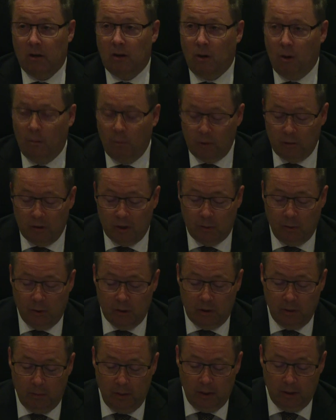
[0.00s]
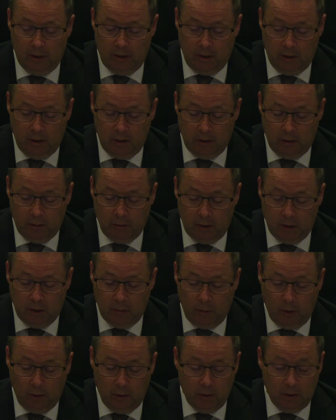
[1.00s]
a common responsibility to
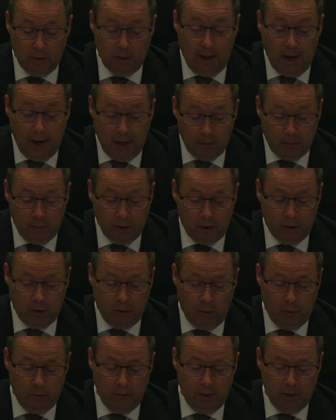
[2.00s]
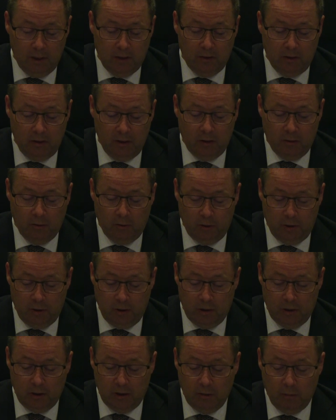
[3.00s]
exploit and preserve these
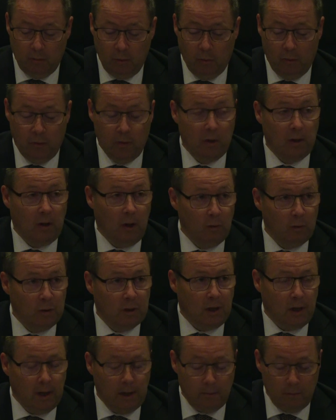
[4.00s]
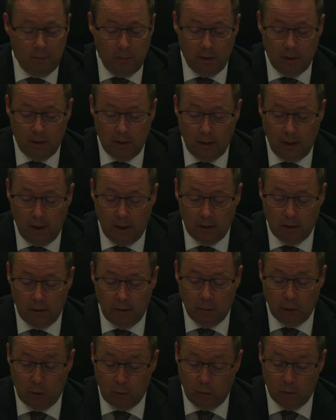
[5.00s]
resources both in our time and,
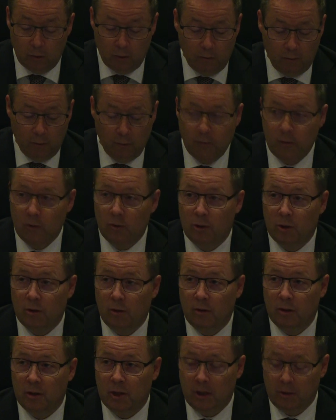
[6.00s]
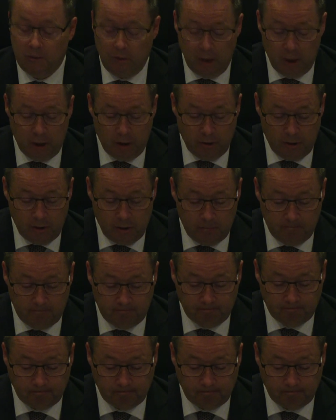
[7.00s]
but also for future generations.